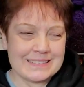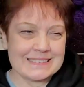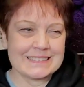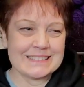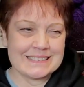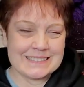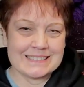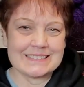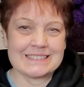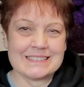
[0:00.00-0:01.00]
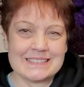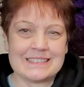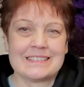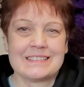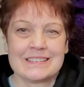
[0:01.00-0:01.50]

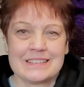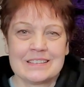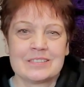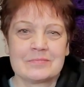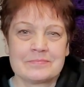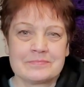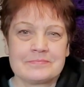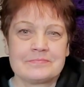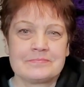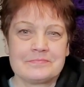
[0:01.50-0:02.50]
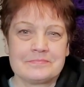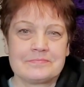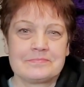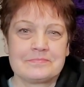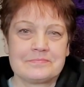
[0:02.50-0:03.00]

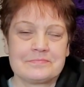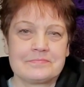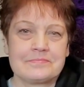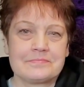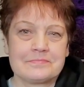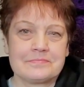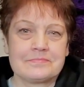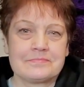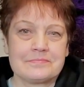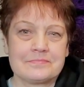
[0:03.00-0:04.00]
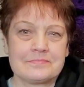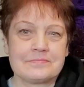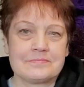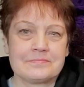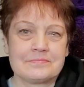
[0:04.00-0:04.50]

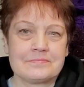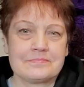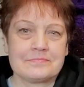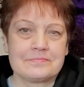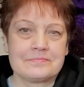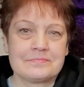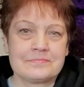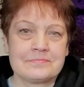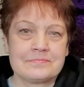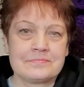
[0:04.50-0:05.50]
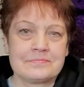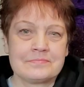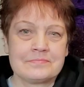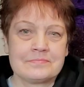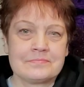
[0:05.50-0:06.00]

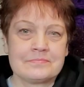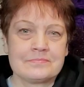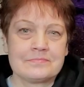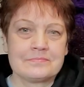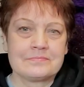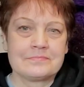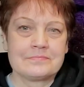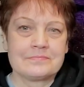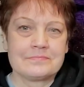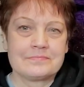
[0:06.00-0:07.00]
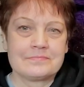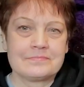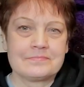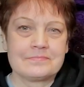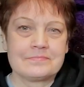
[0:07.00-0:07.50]

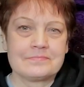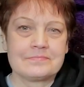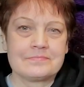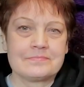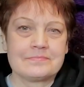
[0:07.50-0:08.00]
(silent)